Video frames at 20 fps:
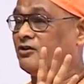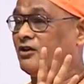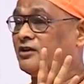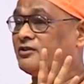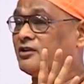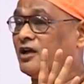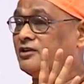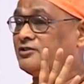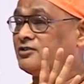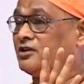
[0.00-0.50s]

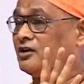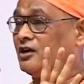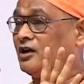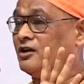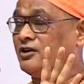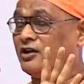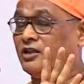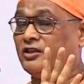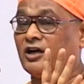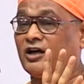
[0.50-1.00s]
uncultured
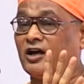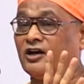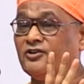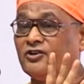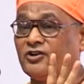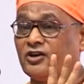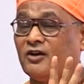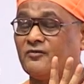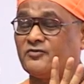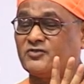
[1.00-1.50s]
country, the
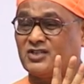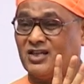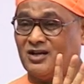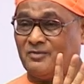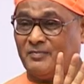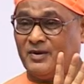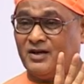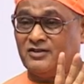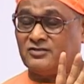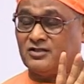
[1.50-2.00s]
country of
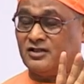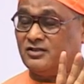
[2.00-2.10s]
serpents